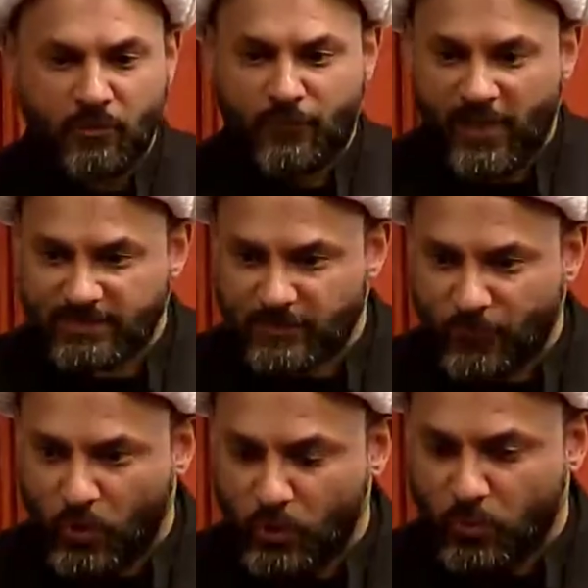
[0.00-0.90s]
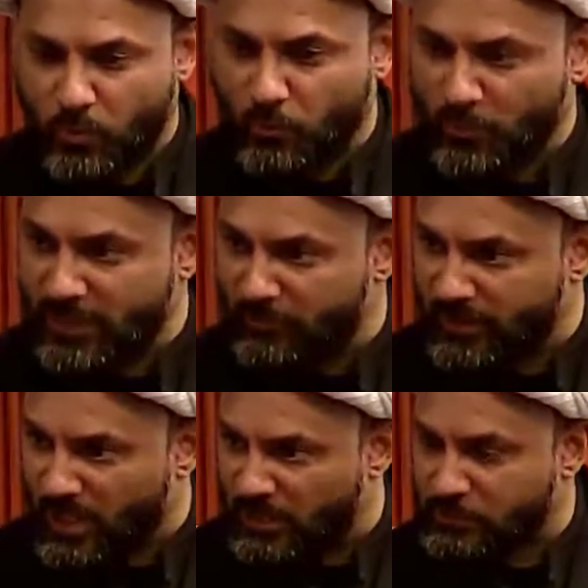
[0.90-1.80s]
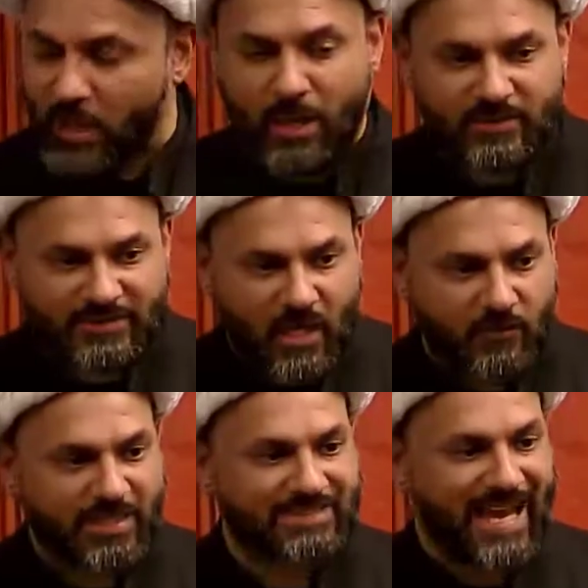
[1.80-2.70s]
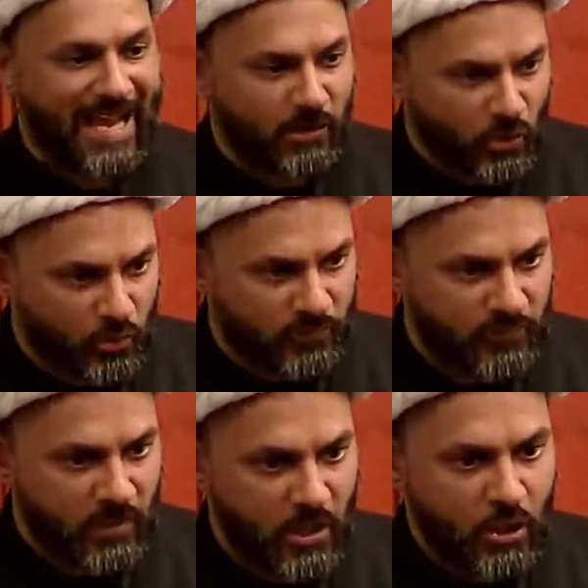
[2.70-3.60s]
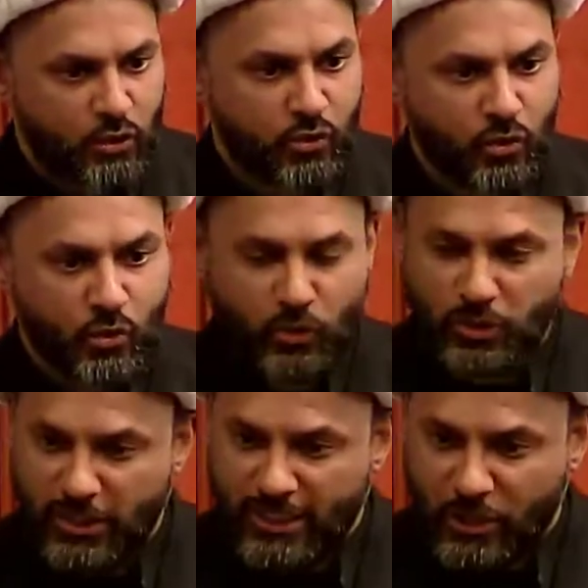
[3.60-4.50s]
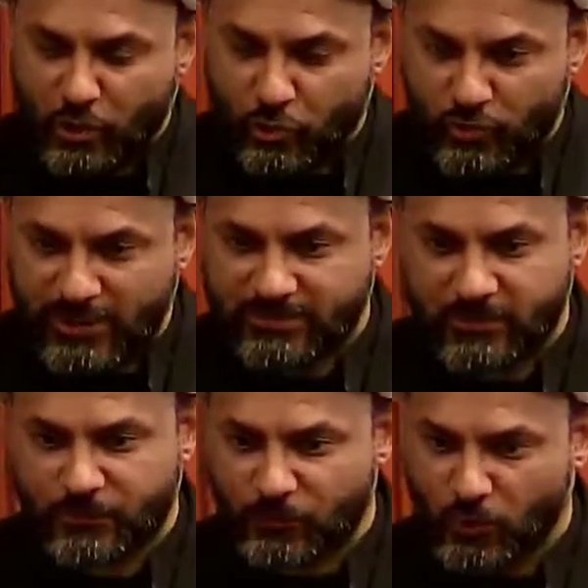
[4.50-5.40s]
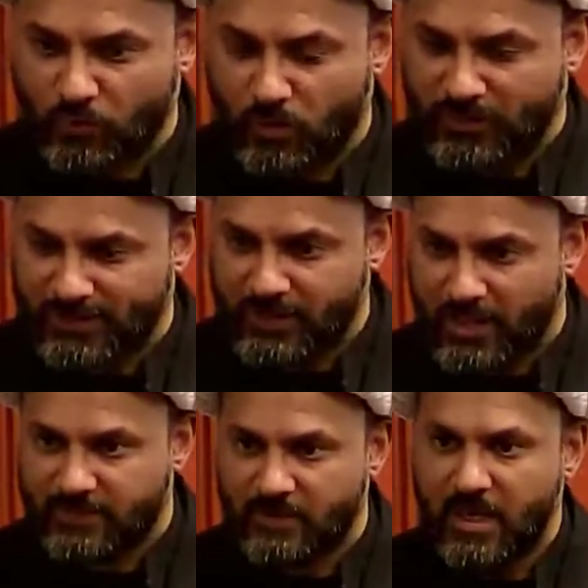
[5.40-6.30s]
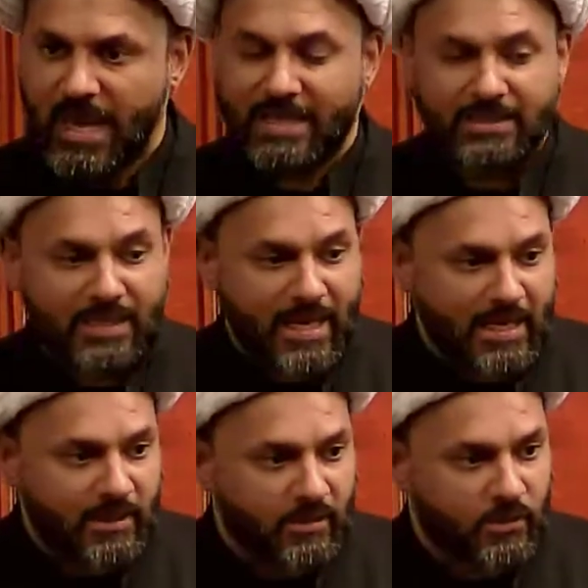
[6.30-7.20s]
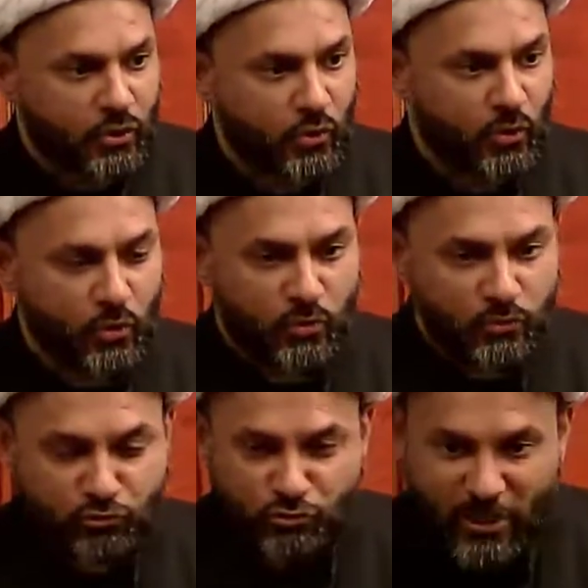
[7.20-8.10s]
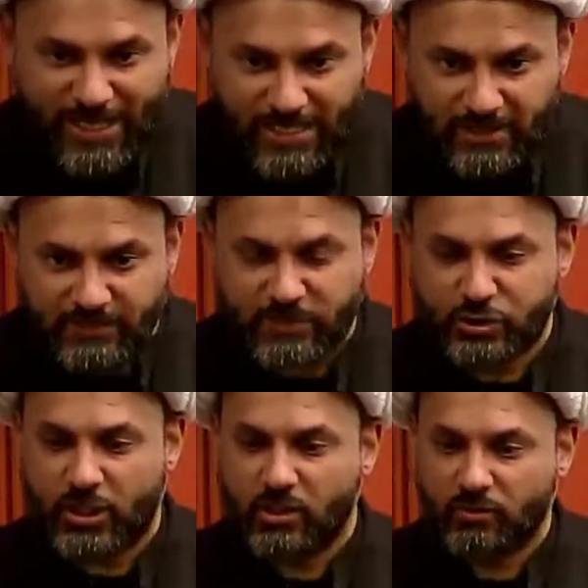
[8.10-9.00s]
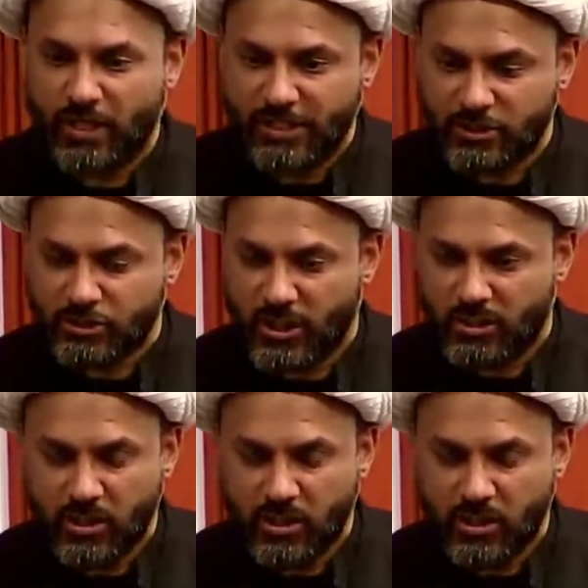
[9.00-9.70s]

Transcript: First of all, with regards to ourselves as adults, to increase this futuwah within us, and then to raise a generation